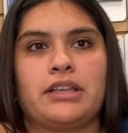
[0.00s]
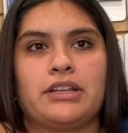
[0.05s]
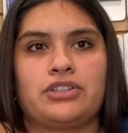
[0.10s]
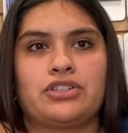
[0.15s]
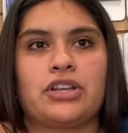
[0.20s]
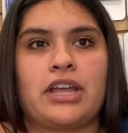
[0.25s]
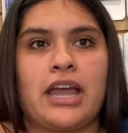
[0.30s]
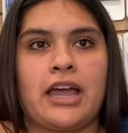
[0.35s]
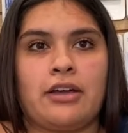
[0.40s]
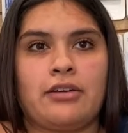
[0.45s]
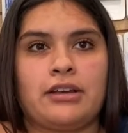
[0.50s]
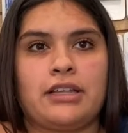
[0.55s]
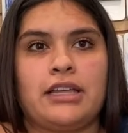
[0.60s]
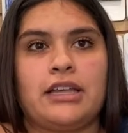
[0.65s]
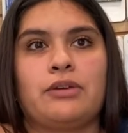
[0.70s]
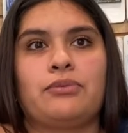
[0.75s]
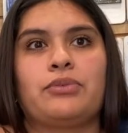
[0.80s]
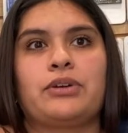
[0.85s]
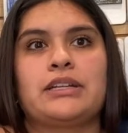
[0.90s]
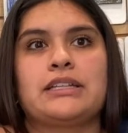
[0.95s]
each county
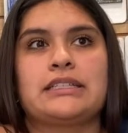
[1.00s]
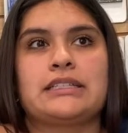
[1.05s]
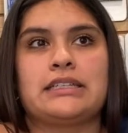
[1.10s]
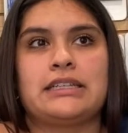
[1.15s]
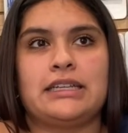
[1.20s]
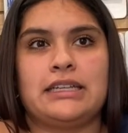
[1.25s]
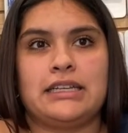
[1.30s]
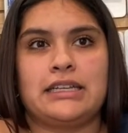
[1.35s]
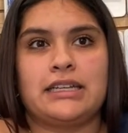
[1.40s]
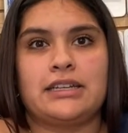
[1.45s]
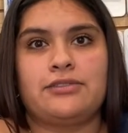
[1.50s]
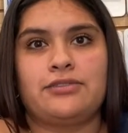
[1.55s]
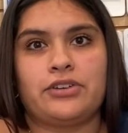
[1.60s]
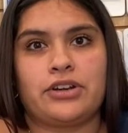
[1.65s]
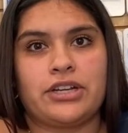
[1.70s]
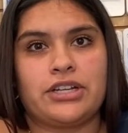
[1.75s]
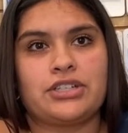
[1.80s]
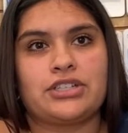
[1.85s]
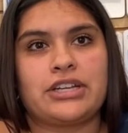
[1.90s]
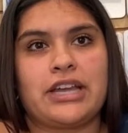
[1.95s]
and what is needed for
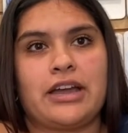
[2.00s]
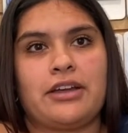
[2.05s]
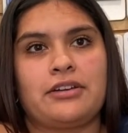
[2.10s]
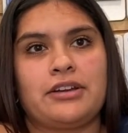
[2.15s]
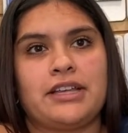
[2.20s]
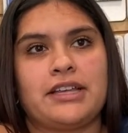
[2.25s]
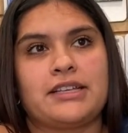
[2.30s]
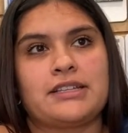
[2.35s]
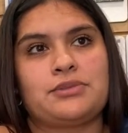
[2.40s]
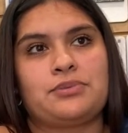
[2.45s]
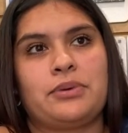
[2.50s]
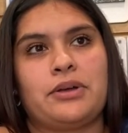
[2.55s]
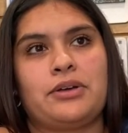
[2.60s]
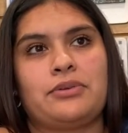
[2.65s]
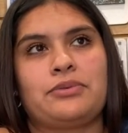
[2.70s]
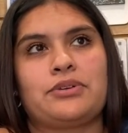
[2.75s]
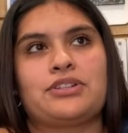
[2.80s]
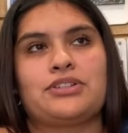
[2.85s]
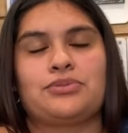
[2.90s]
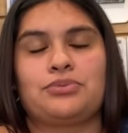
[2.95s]
each county as well,
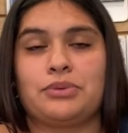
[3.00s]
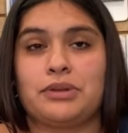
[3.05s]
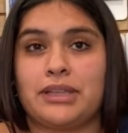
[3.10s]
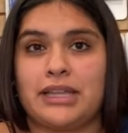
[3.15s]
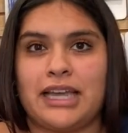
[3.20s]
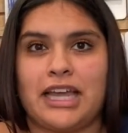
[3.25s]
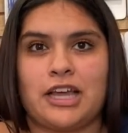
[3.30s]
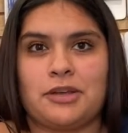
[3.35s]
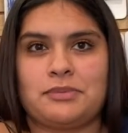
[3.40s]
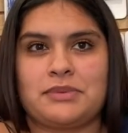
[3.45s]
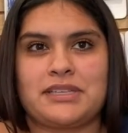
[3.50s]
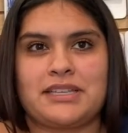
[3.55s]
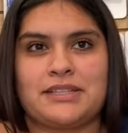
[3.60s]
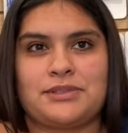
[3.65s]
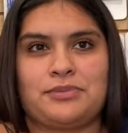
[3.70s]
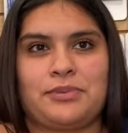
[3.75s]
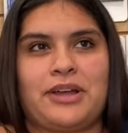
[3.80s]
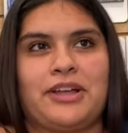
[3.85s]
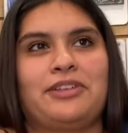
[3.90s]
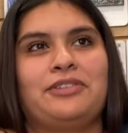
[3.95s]
which really helps
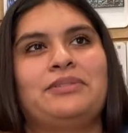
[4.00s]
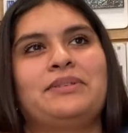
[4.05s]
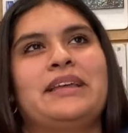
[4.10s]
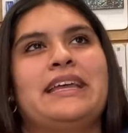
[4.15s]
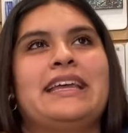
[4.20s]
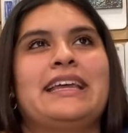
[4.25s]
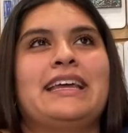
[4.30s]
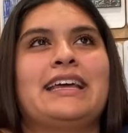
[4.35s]
as well.